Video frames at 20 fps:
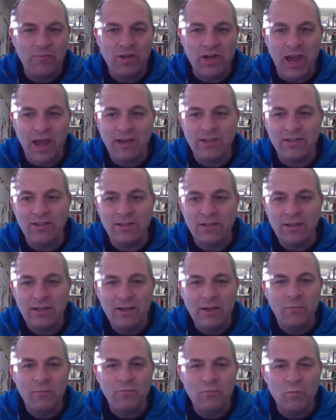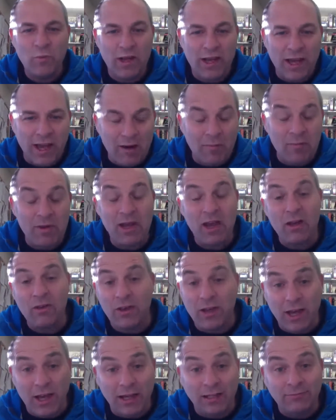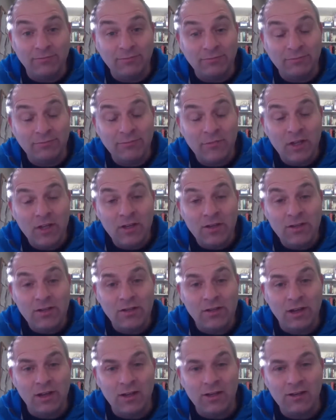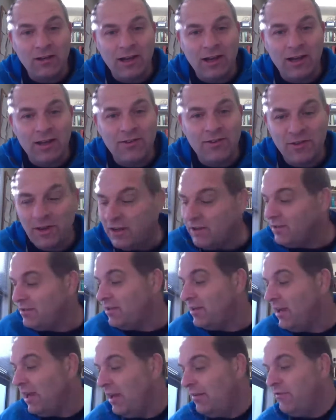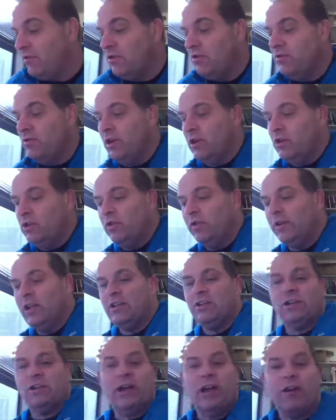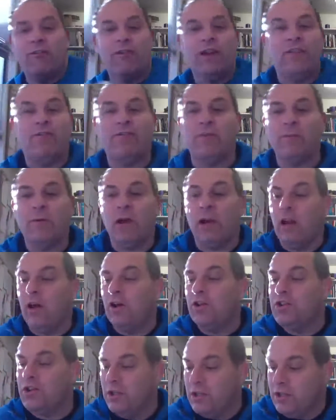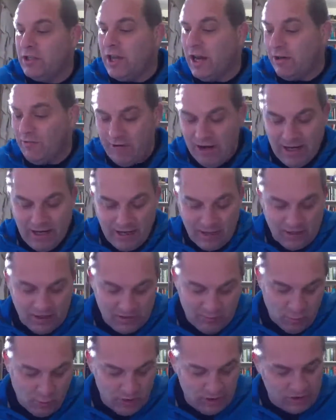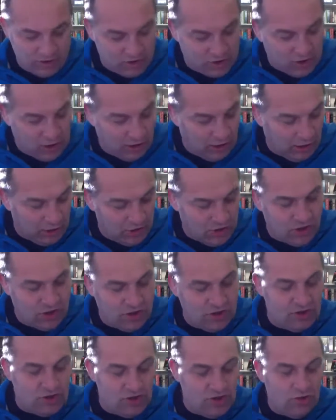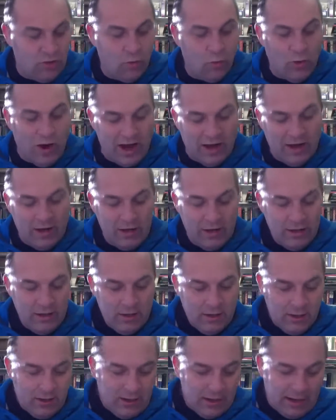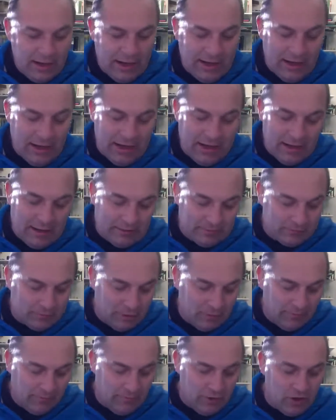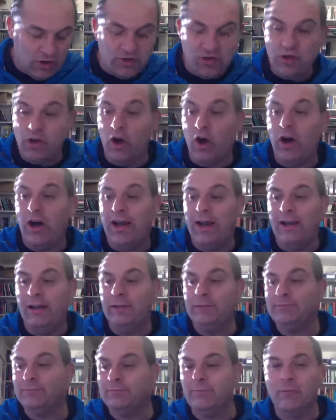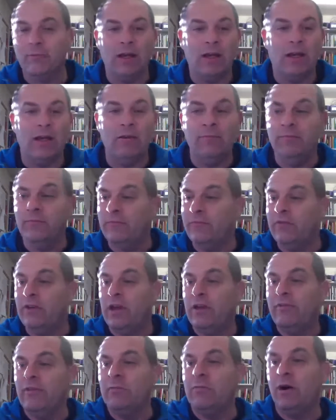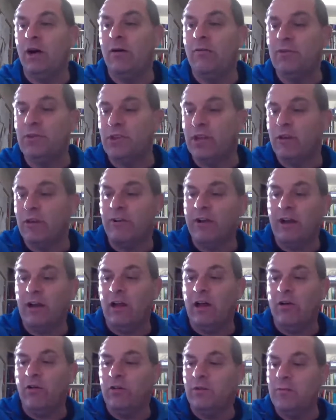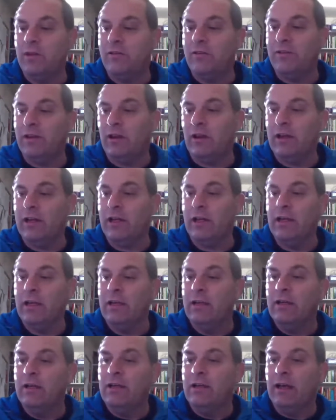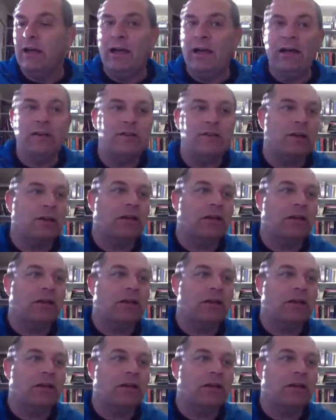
chats. We're going to be okay. So it's nice to have you join us. I'm going to read from Colossians. Our reading this morning is Colossians 1 from verse 9. If you have your Bibles, you can read along with me if you like. So